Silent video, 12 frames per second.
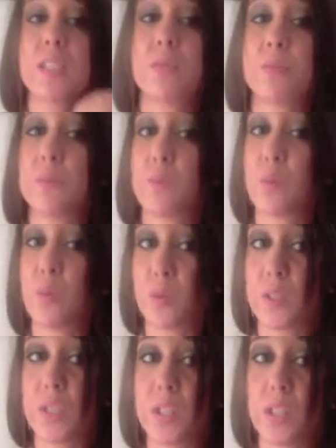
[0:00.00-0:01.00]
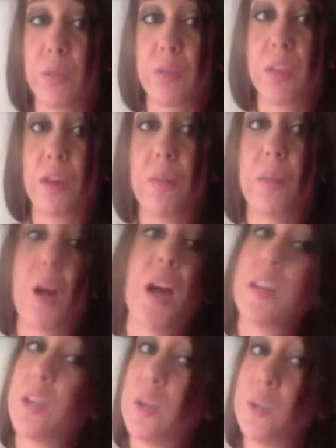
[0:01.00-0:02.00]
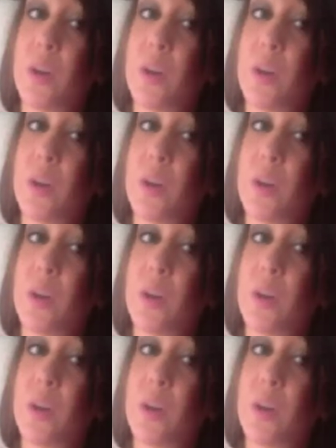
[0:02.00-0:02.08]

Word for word: from dealing with them. I don't know.